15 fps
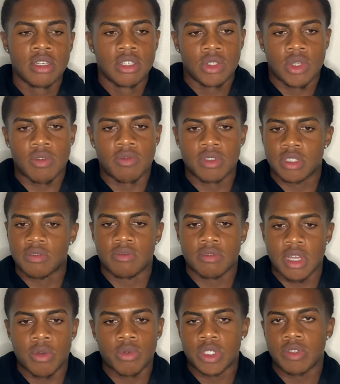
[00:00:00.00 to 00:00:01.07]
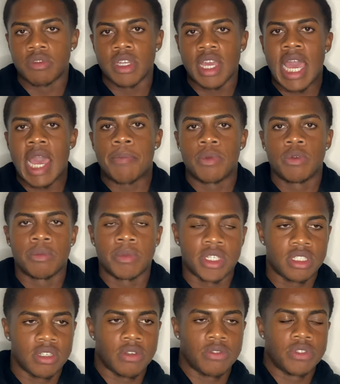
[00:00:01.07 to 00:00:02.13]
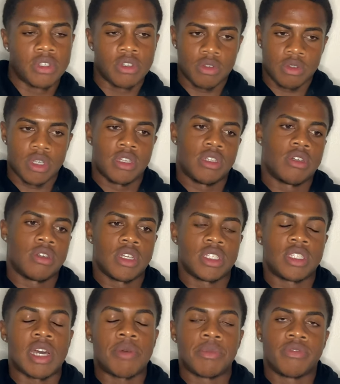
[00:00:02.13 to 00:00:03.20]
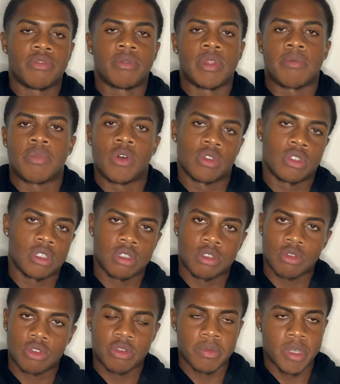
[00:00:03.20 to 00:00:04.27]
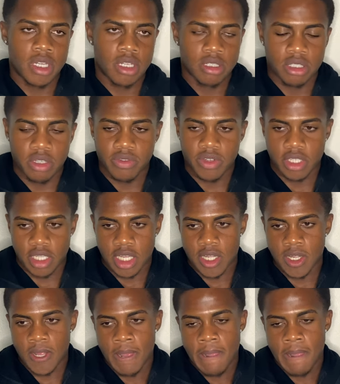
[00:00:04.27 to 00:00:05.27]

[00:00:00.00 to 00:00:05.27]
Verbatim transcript: So I wasn't I wasn't really happy with myself. So you know, it stopped me from like posting on social media and stuff like that.